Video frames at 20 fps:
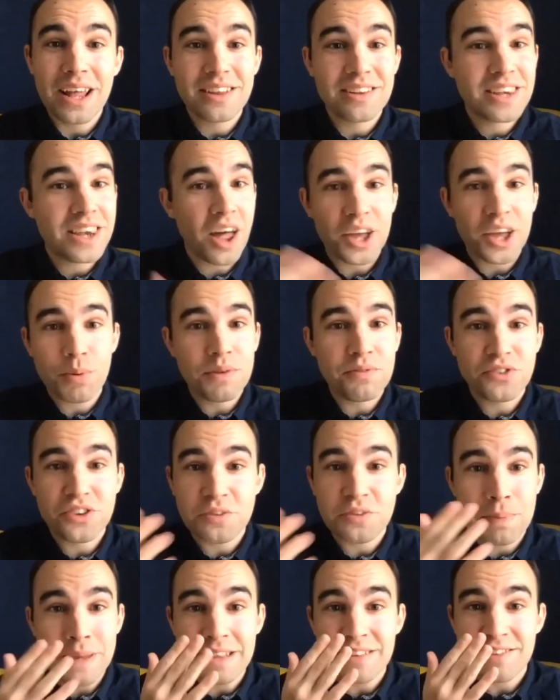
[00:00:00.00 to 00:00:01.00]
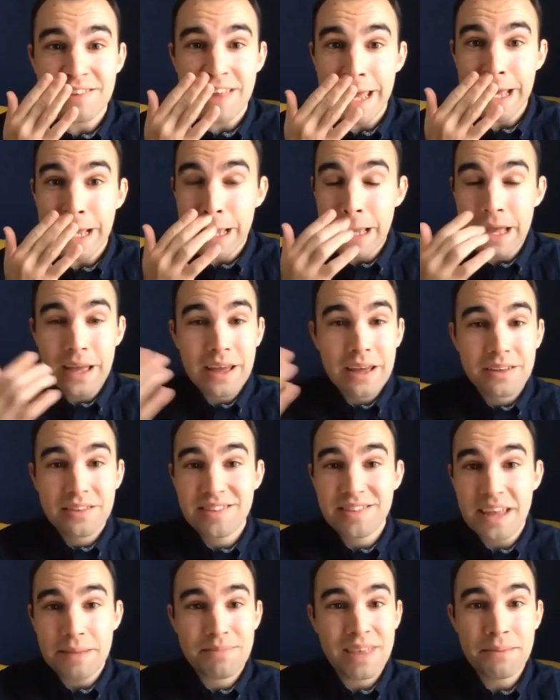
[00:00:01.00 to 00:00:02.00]
Like we've just been saying,
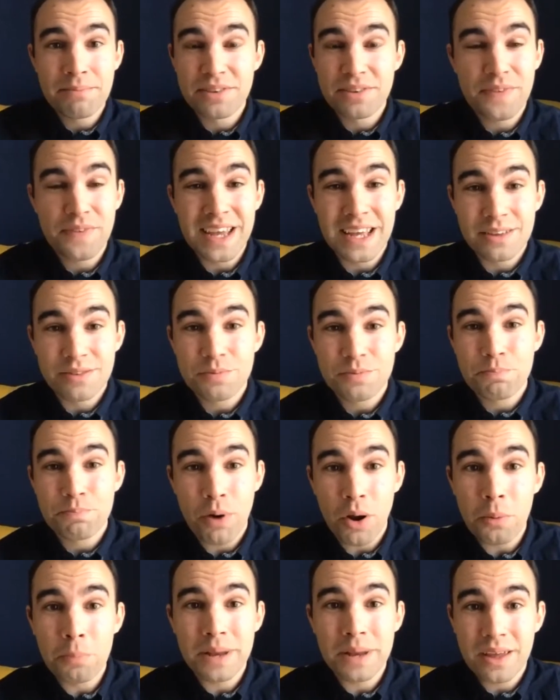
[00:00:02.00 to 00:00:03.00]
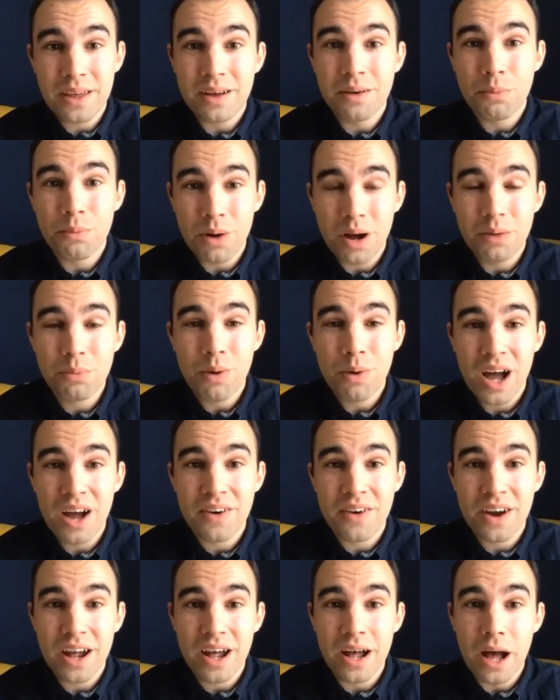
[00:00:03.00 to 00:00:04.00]
September's figures probably
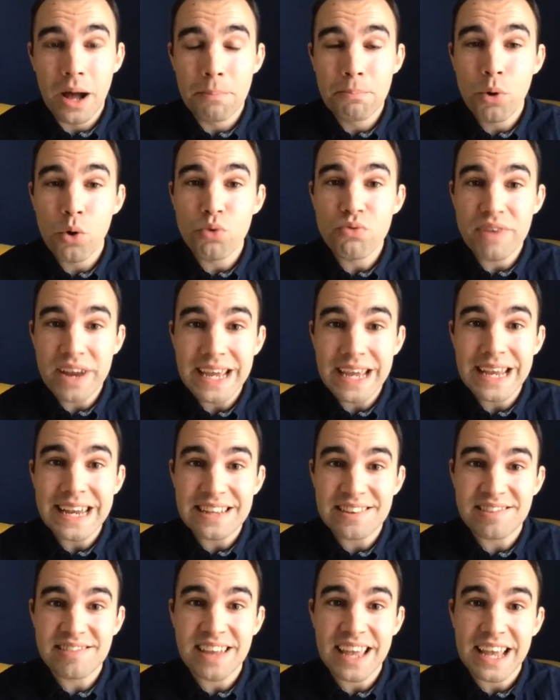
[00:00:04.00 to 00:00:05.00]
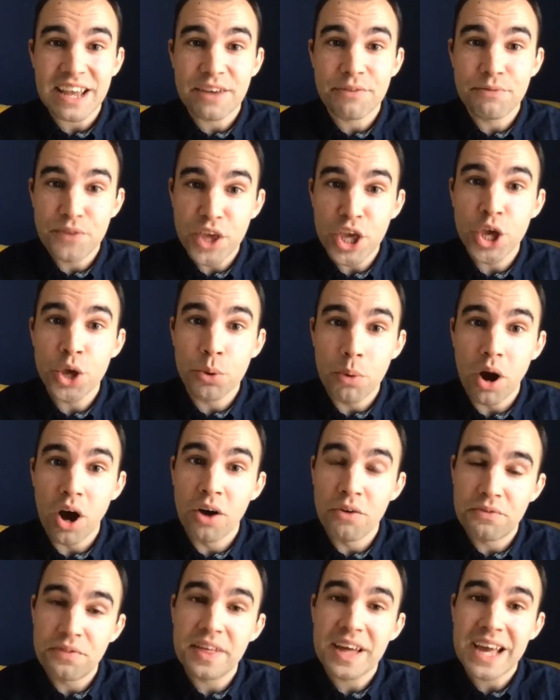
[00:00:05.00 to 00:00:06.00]
were a more realistic view
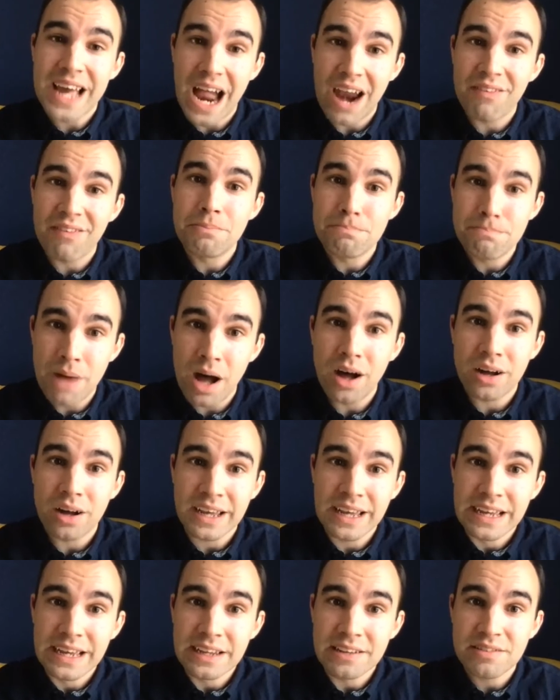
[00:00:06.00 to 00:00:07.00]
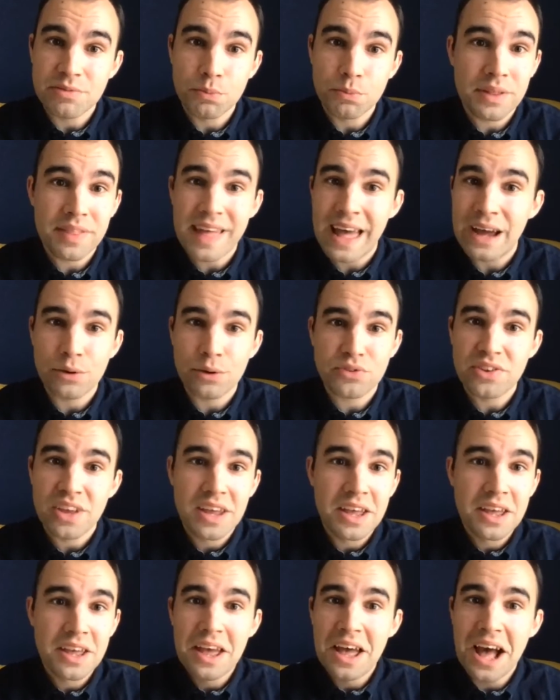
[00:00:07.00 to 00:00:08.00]
of the current market without
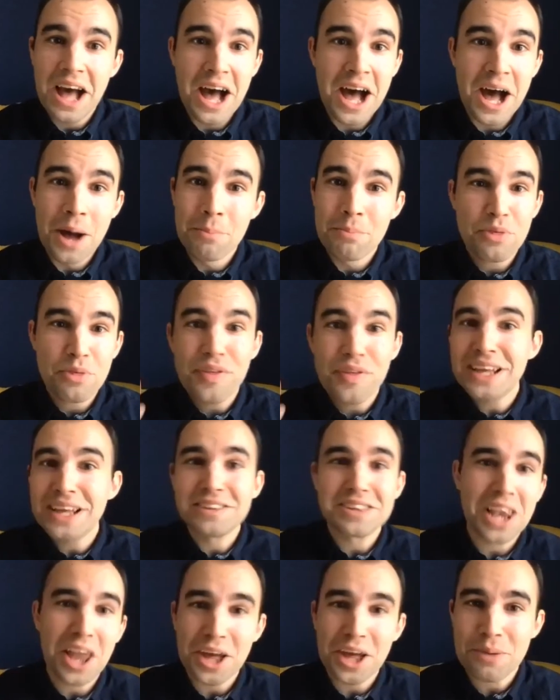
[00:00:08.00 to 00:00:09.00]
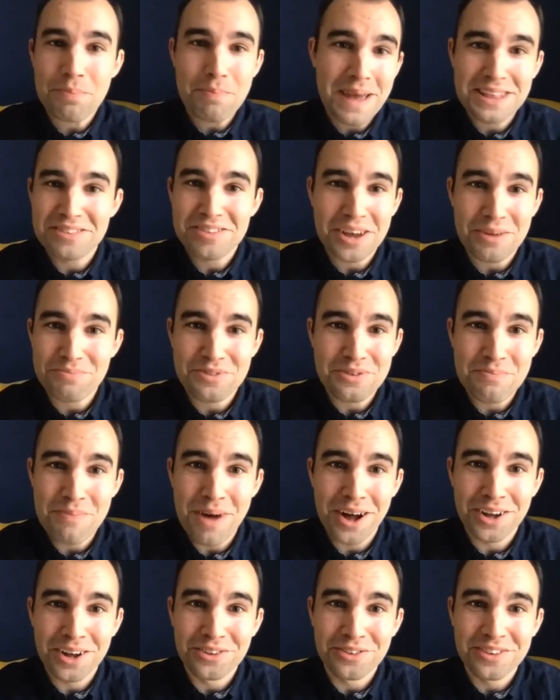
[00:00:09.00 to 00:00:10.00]
things like pent-up
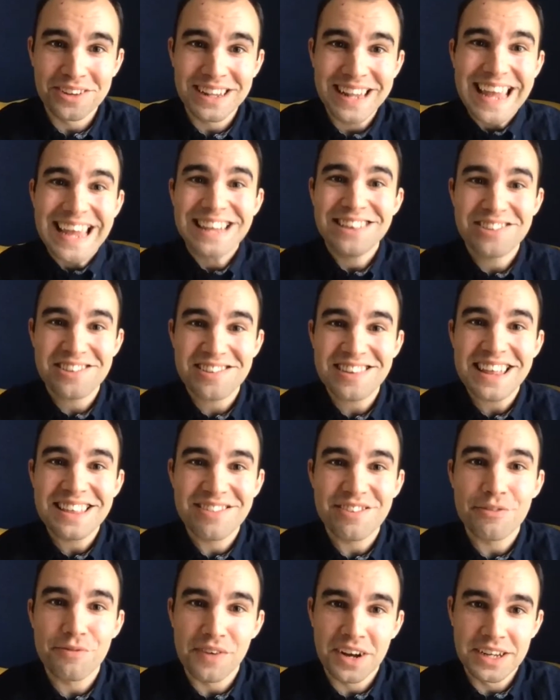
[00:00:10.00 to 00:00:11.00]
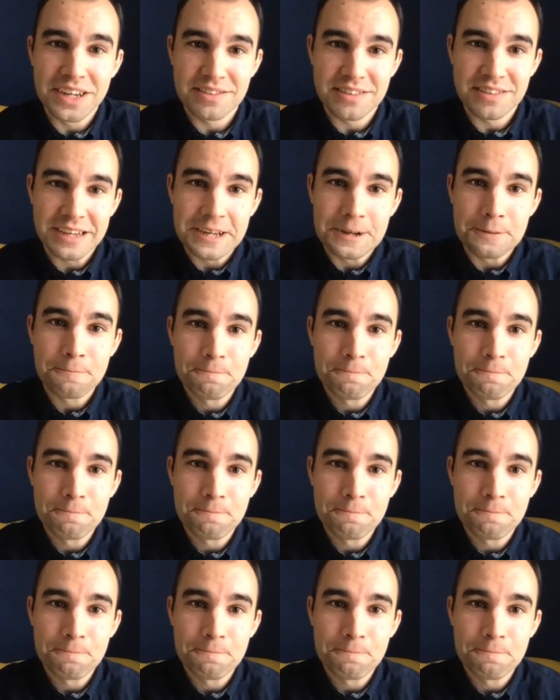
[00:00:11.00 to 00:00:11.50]
demand and incentivizing.